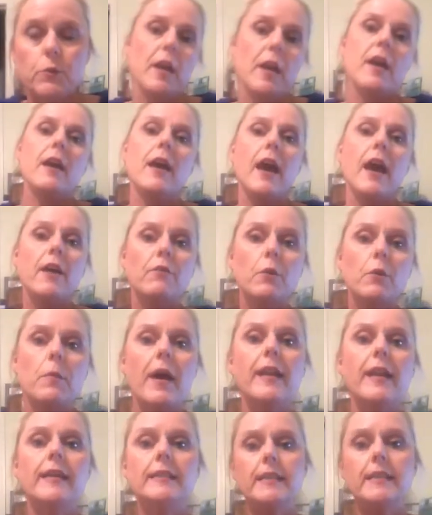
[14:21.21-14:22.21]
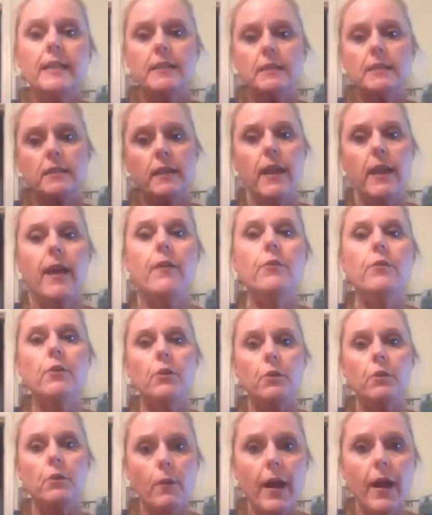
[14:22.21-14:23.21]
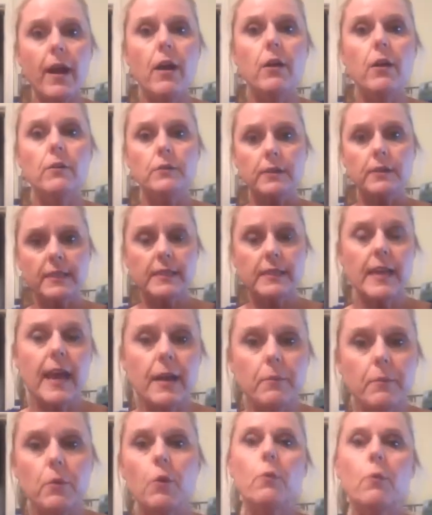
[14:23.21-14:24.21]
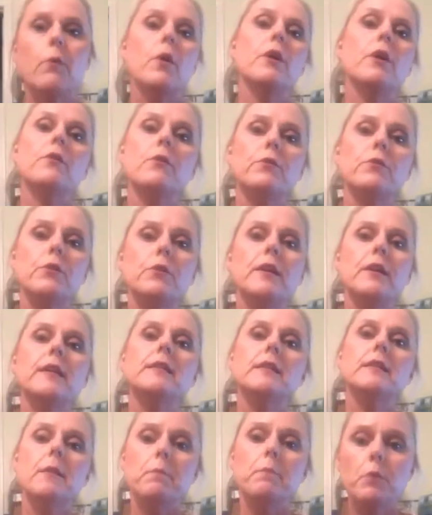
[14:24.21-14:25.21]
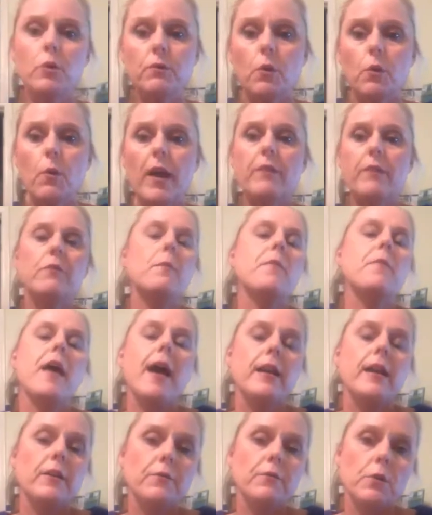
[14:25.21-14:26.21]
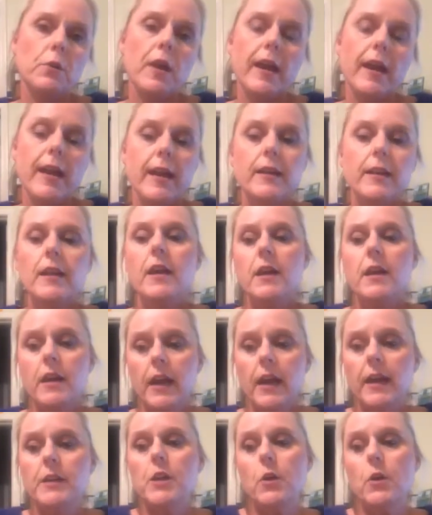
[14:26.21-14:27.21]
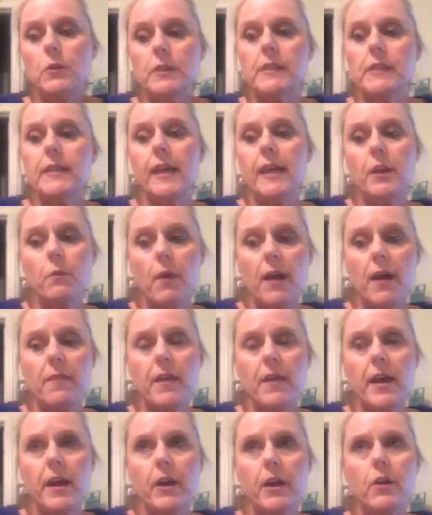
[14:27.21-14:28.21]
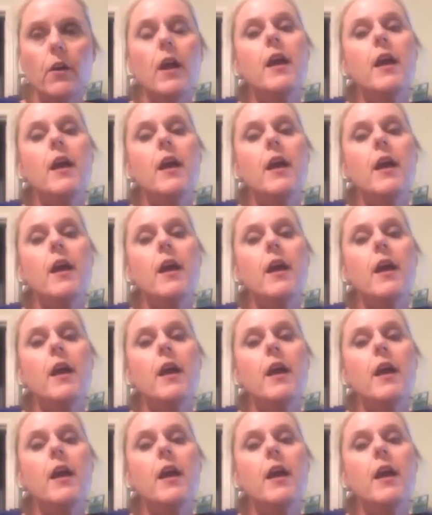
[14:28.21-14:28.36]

Everybody tends to gather around the table where the food is. Move away from that if you can. And don't stand right there.